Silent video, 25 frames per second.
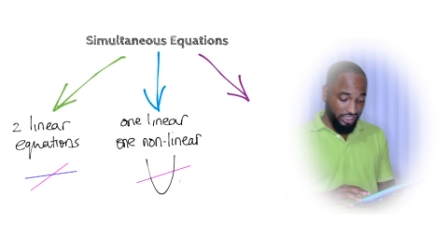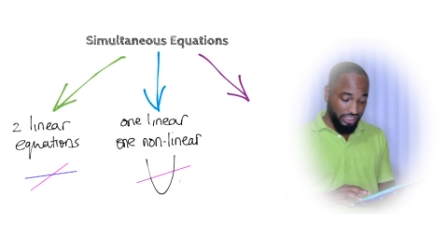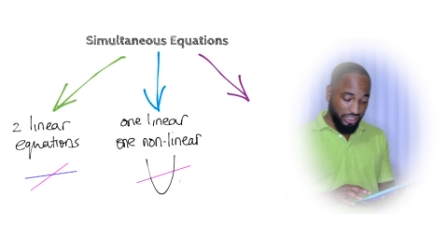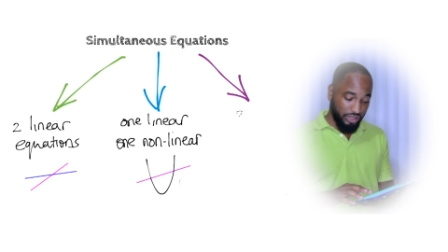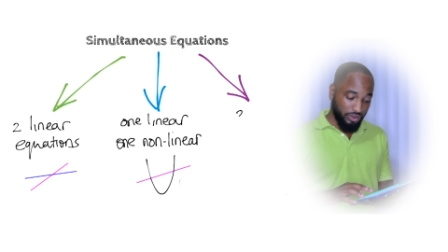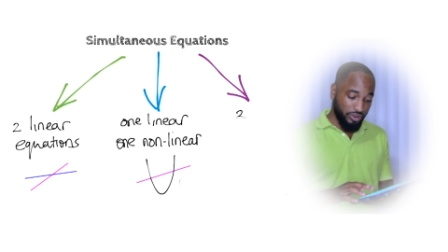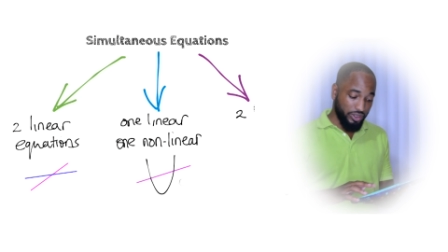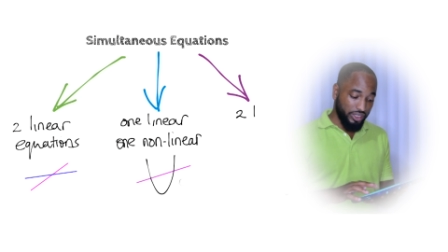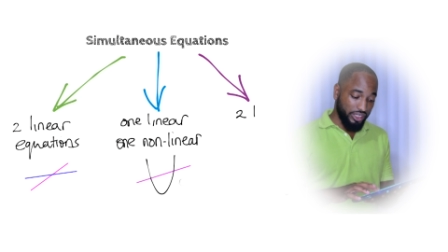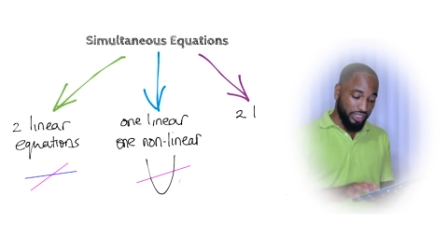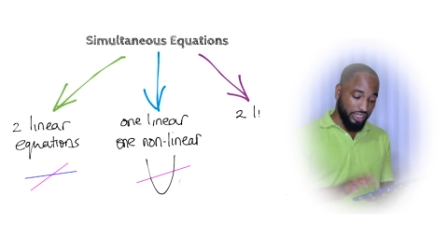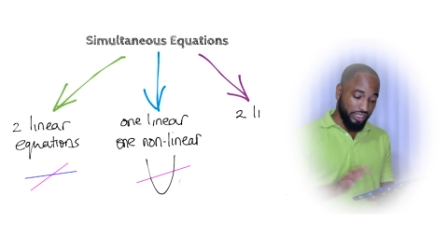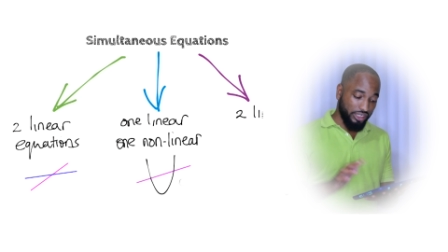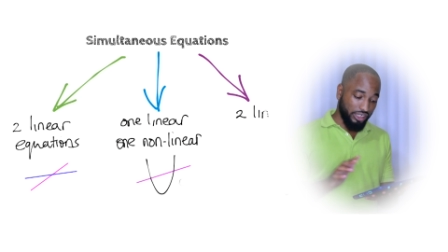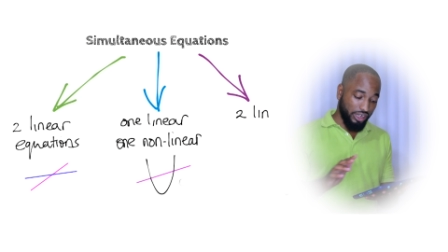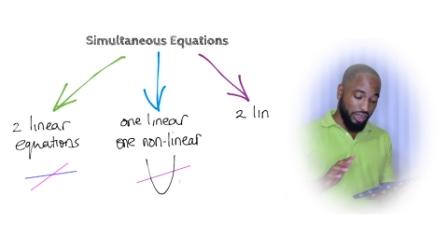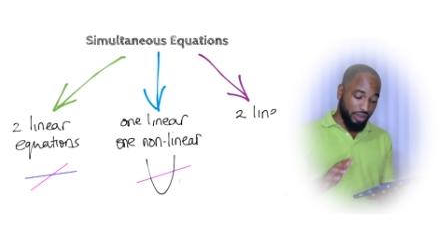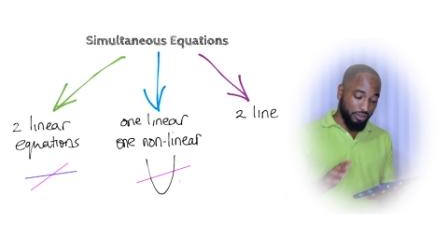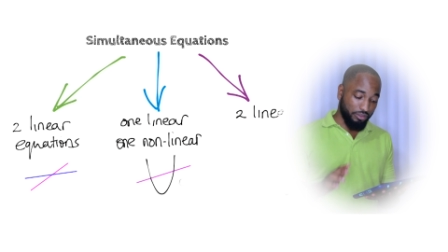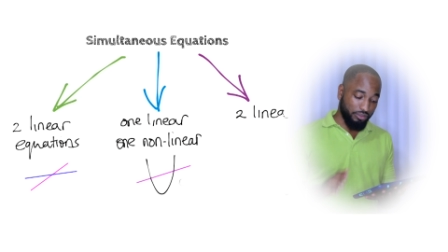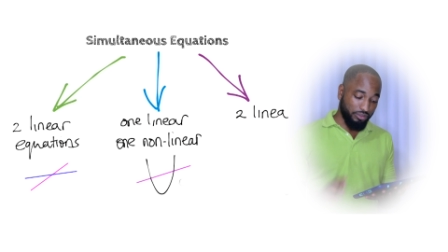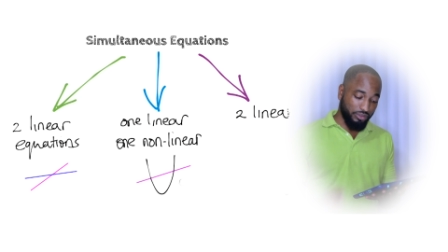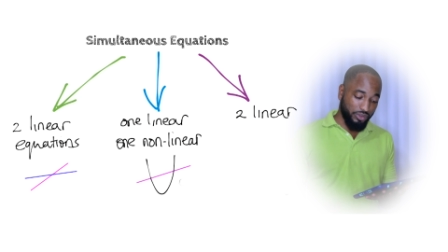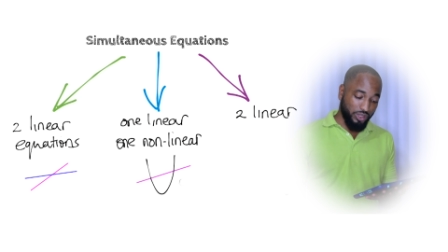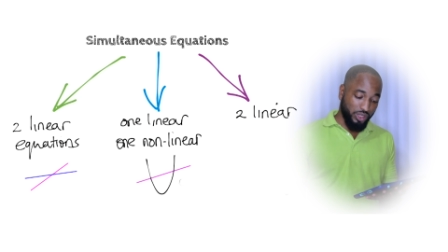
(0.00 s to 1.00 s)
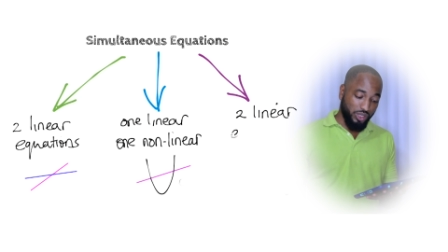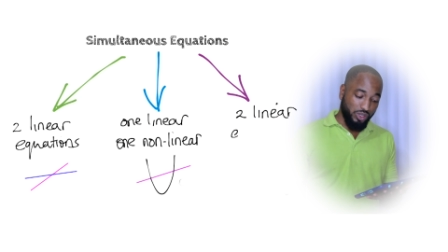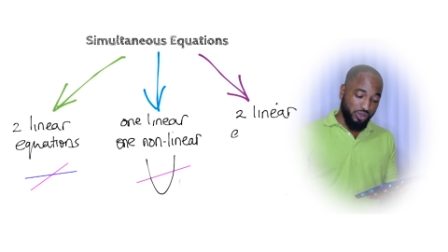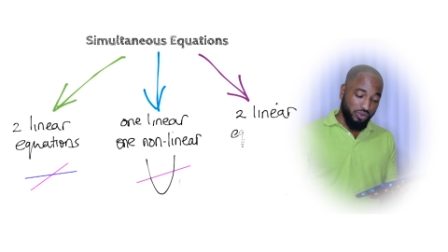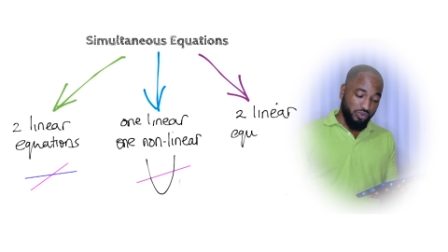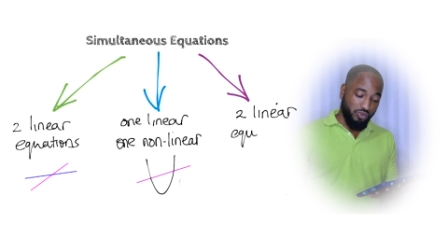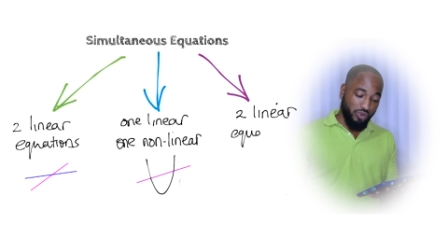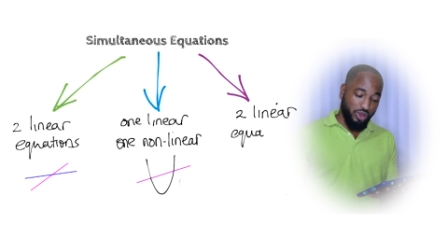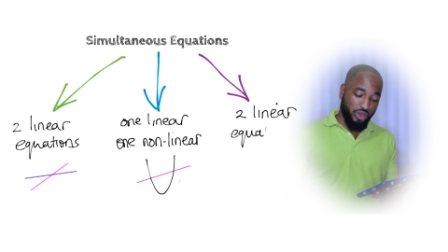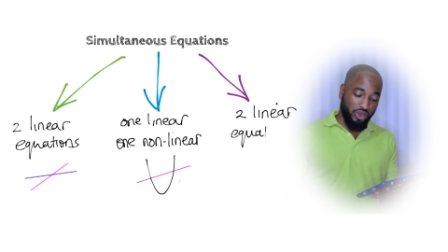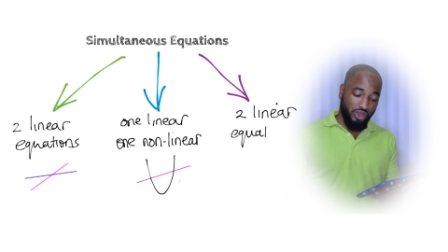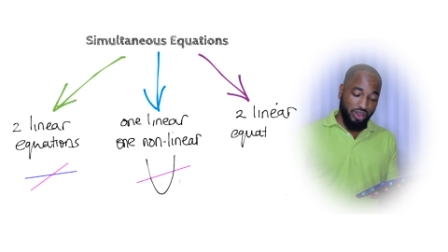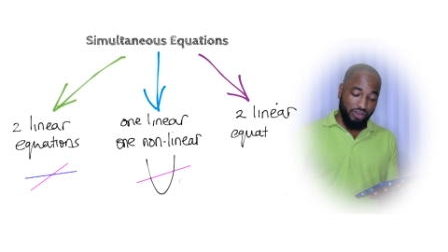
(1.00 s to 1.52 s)
a third way it can come
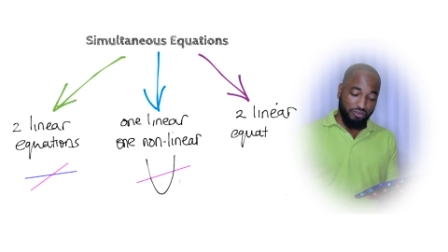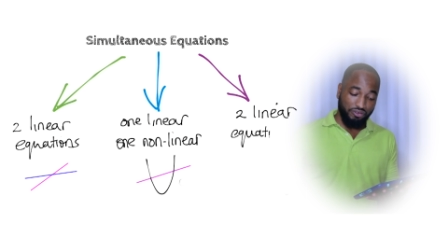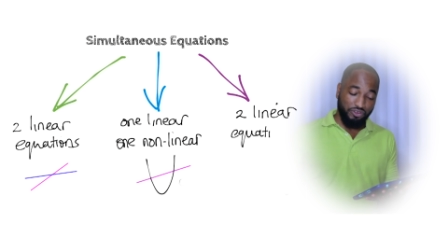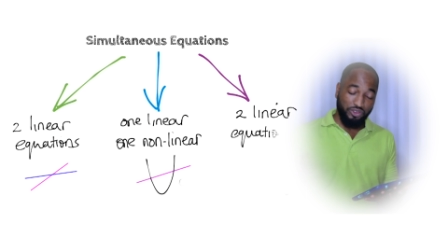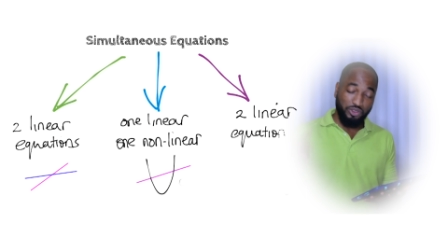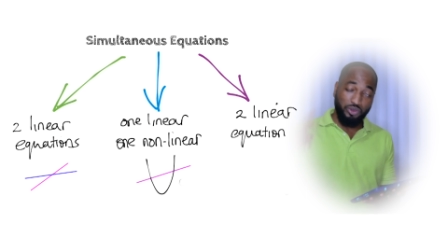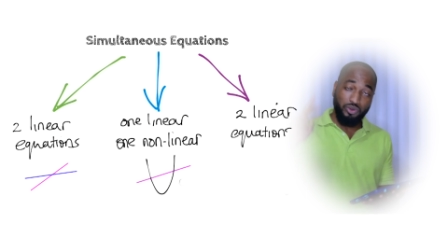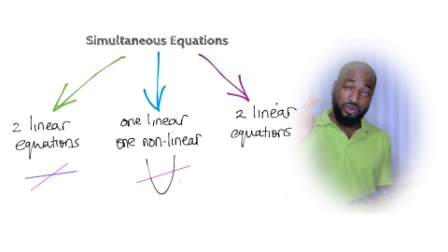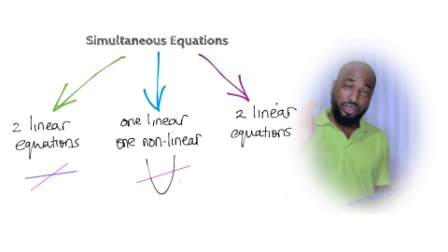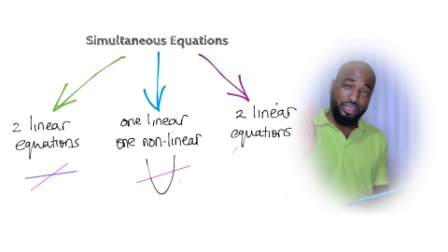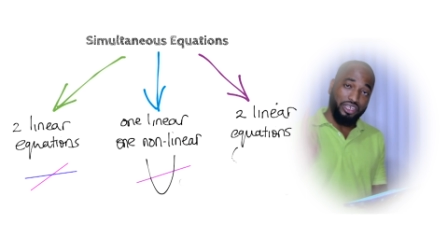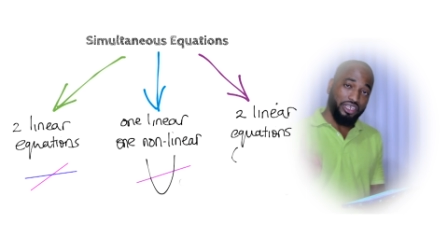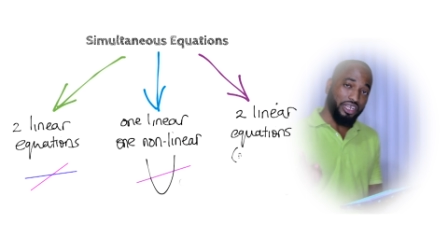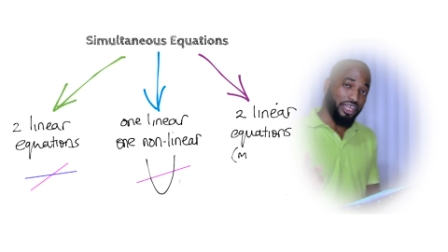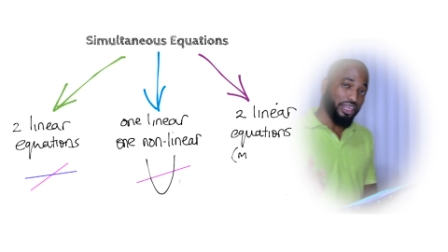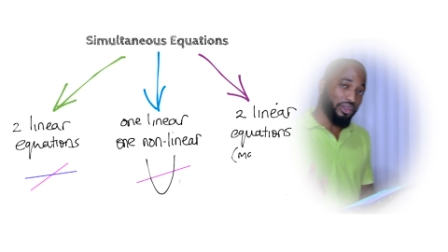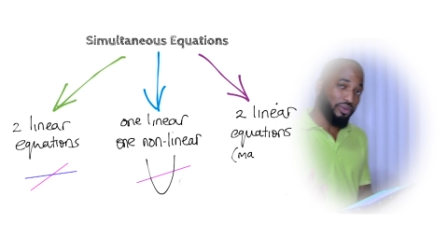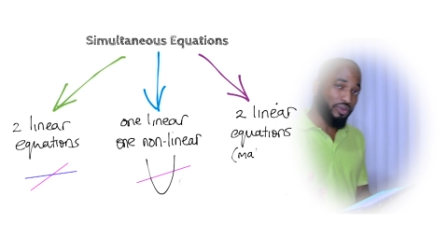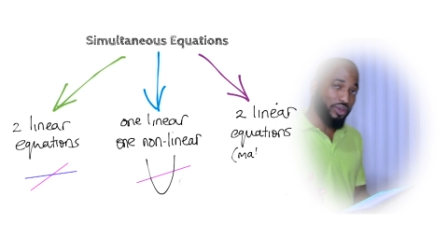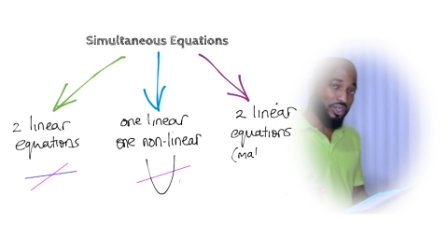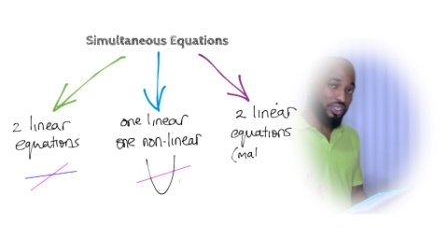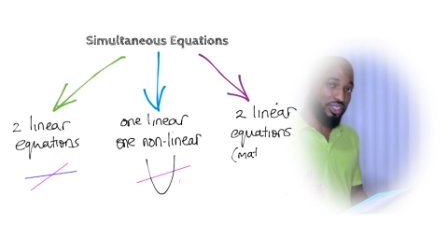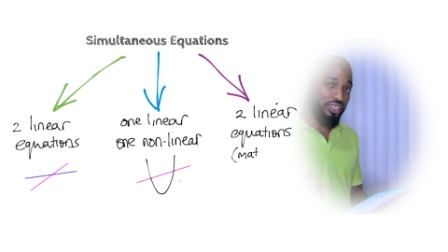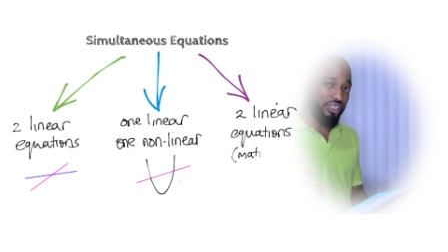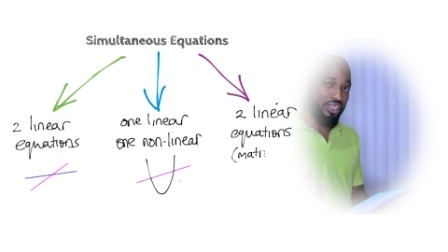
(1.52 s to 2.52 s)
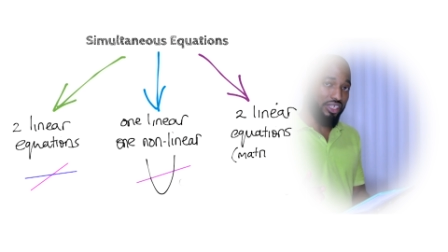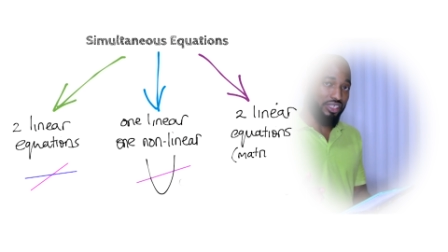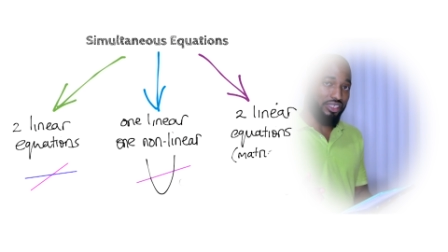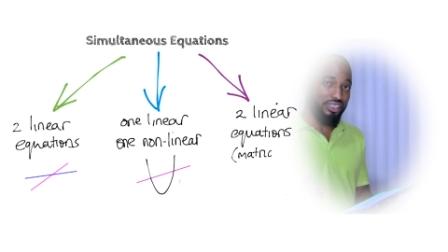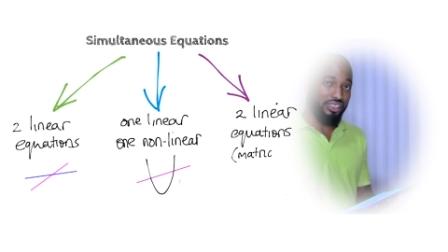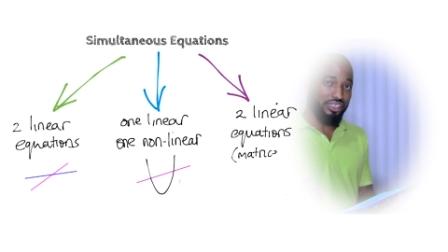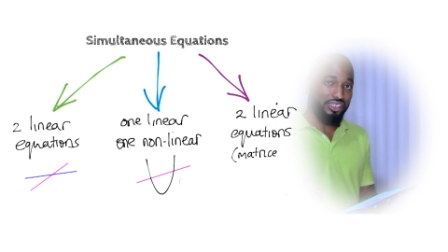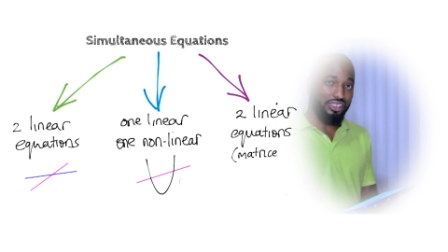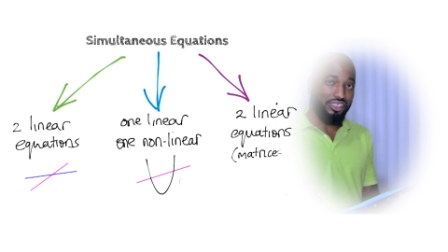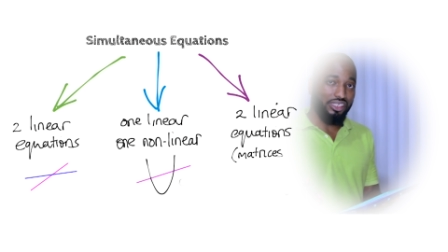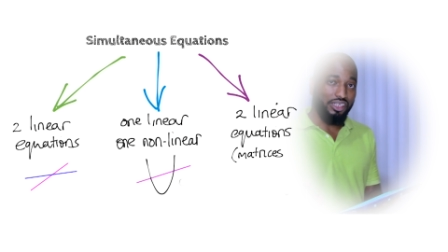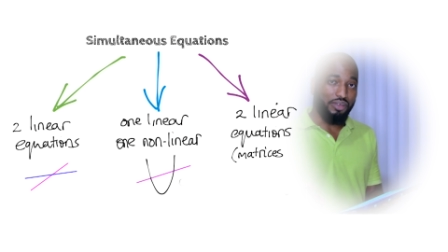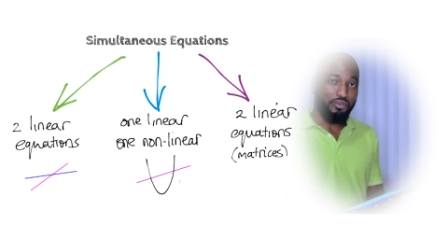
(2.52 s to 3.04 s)
where you have two linear
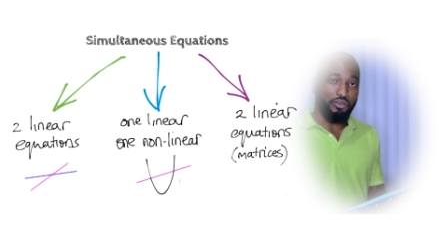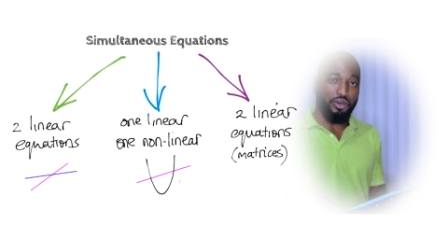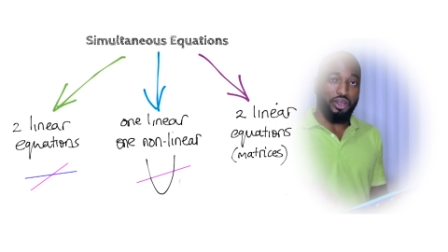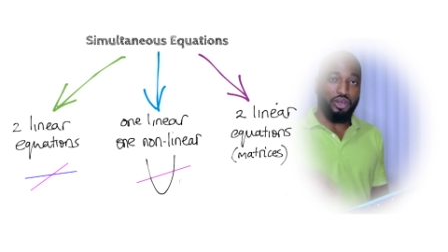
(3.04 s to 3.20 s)
equations,